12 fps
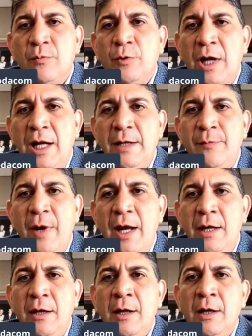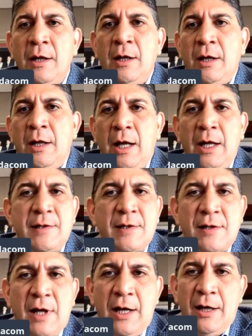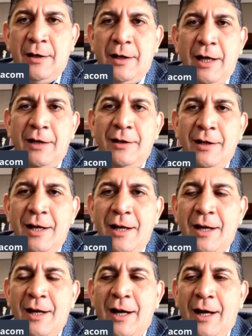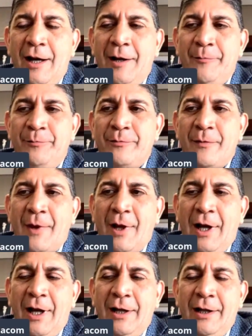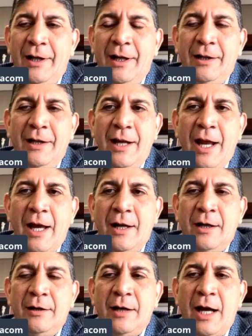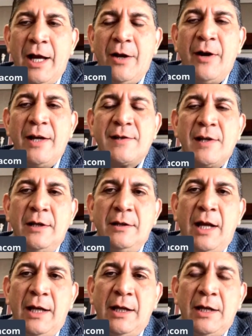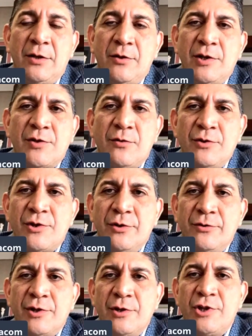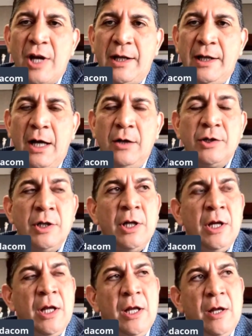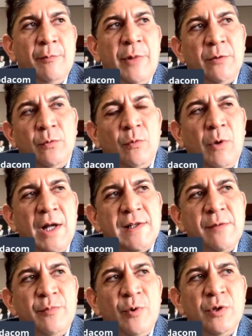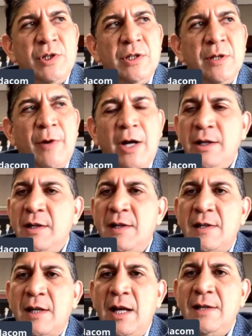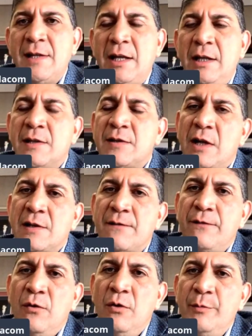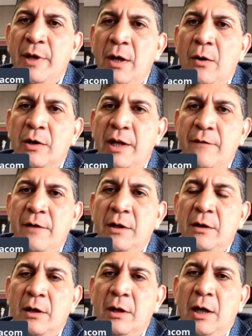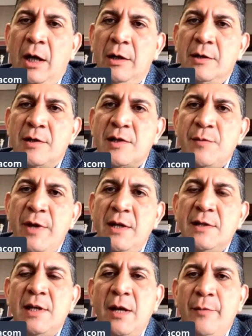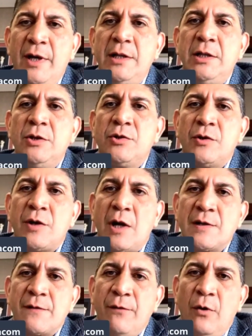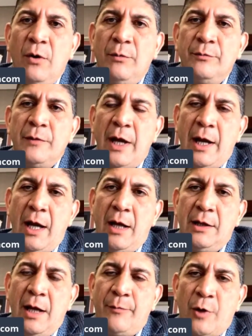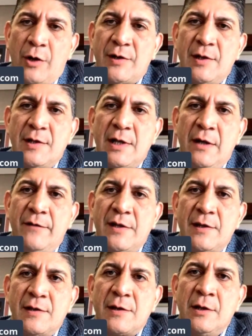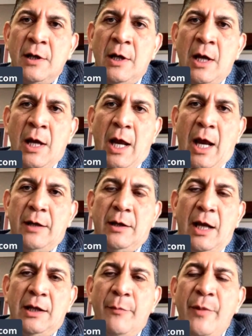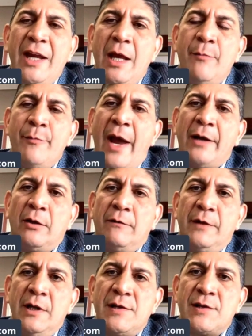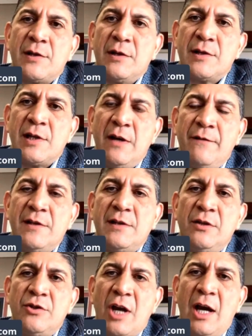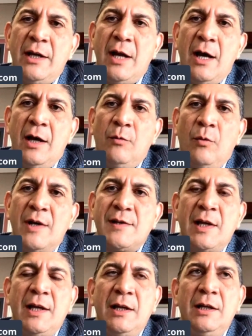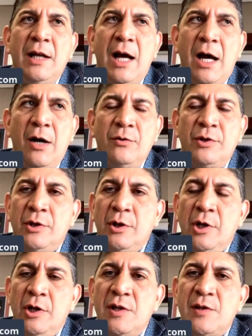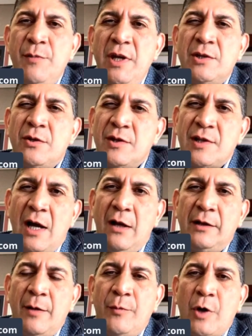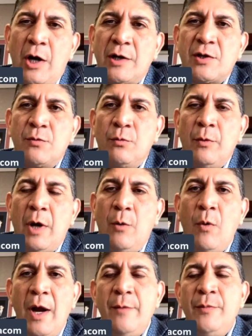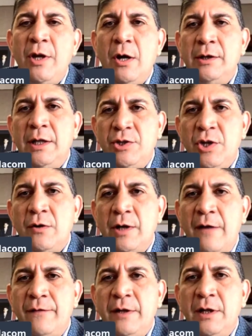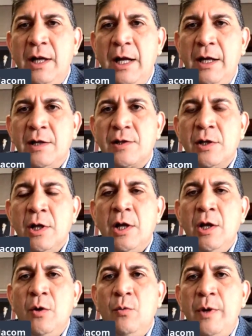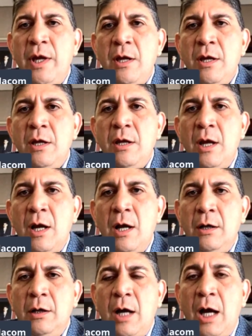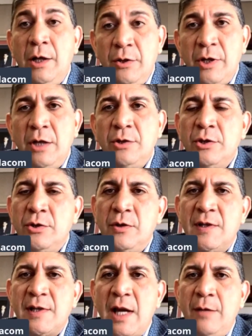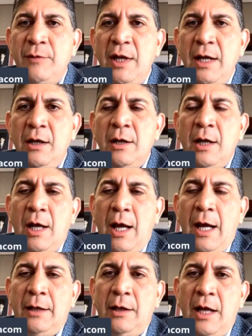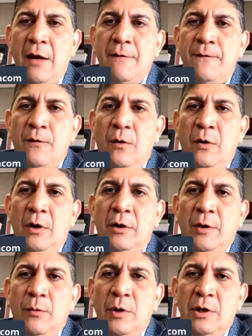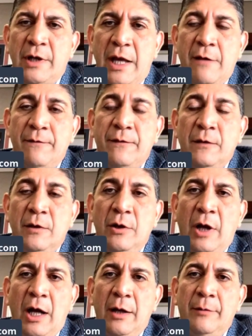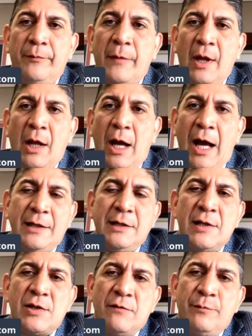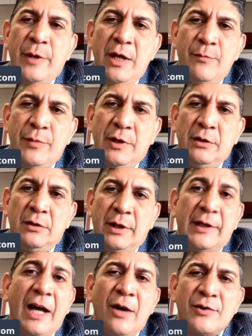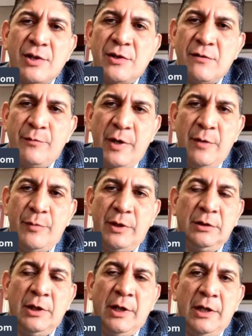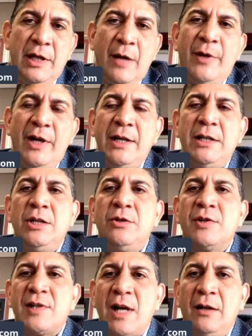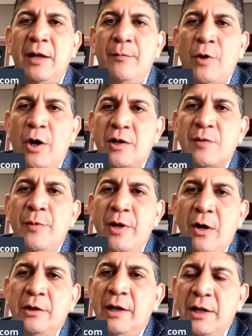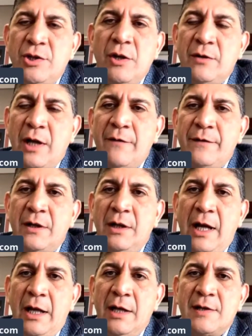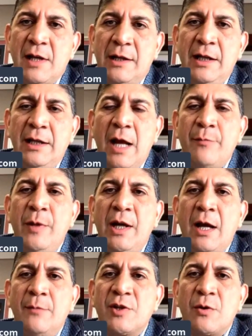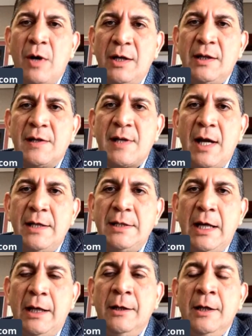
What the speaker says: with Alipay. It's in the iOS and Android store, so check it out. But what's important about it is that it's transforming or giving SMEs the ability to transform their products and services. And the big impact of this service in China was that it allowed SMEs to sell their products way beyond the geographical areas. We are looking to do the same thing, and therefore will give hundreds of people, thousands of people, the ability to sell their products beyond their geographical areas. And I think that becomes quite exciting.